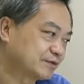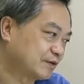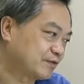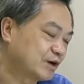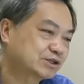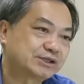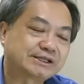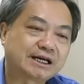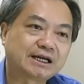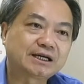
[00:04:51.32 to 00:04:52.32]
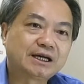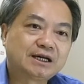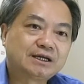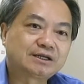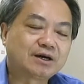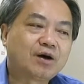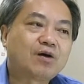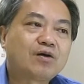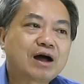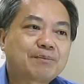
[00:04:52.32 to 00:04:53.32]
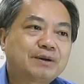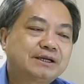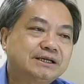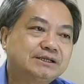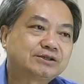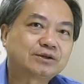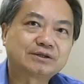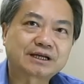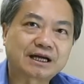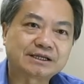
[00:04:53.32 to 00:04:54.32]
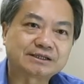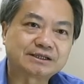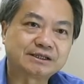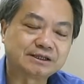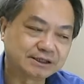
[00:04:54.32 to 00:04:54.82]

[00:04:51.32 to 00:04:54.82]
for fortune telling, they all happen in Song Dynasty?